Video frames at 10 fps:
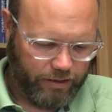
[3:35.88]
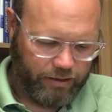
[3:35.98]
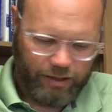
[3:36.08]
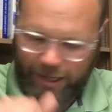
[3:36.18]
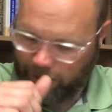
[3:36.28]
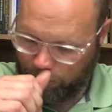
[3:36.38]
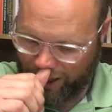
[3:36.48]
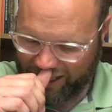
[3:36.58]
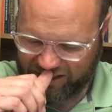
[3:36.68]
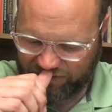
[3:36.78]
Now
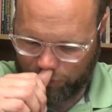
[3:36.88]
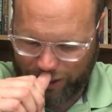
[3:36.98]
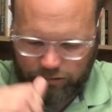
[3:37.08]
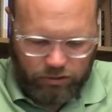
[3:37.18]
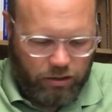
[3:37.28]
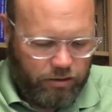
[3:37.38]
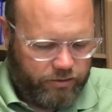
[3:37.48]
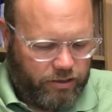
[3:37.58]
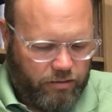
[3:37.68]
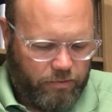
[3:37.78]
packs of wild
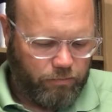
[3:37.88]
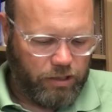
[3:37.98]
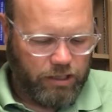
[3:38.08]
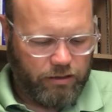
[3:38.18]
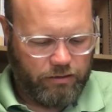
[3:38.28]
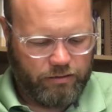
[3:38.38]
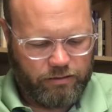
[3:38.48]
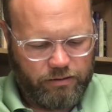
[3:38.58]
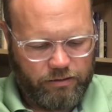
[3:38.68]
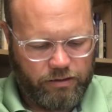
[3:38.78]
dogs come at me.
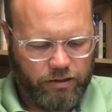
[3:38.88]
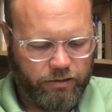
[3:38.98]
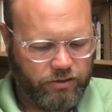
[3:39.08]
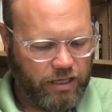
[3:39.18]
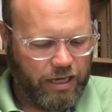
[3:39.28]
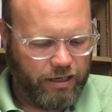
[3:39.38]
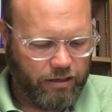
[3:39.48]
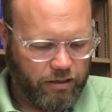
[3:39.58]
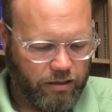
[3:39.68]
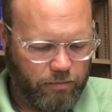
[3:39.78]
Thugs
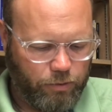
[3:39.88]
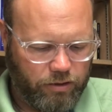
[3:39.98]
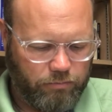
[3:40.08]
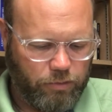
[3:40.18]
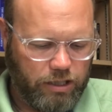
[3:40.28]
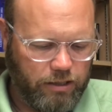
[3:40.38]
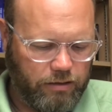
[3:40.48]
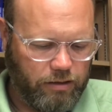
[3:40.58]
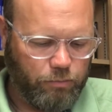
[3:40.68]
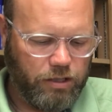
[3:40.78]
gang up on me.
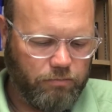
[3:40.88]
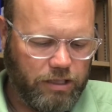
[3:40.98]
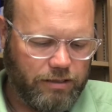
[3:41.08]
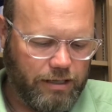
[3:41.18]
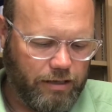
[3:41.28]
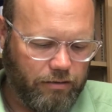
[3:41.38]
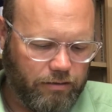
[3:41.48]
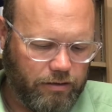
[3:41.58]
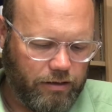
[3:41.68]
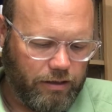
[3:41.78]
They pin me
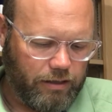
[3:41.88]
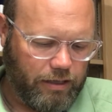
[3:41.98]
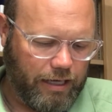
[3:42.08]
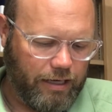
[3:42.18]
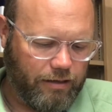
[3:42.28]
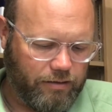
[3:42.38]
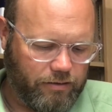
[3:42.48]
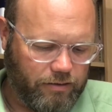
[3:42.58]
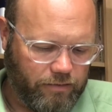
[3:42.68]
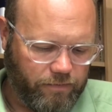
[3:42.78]
down,
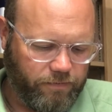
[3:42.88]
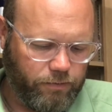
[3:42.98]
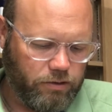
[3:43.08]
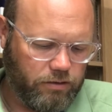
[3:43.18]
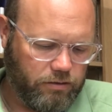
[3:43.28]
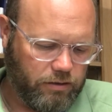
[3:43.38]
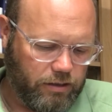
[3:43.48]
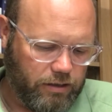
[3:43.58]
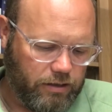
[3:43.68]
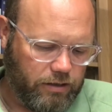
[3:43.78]
hand and foot,
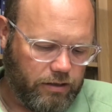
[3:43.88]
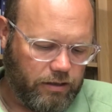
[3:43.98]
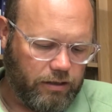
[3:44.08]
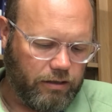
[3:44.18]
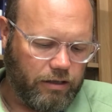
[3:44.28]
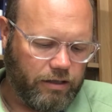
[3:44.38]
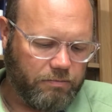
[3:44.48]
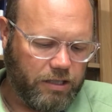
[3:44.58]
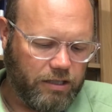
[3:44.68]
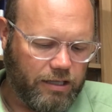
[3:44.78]
and
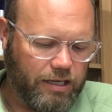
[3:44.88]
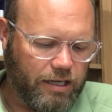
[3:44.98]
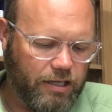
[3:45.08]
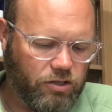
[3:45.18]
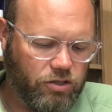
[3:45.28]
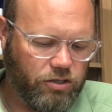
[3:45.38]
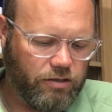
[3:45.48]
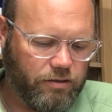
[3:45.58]
lock me in a cage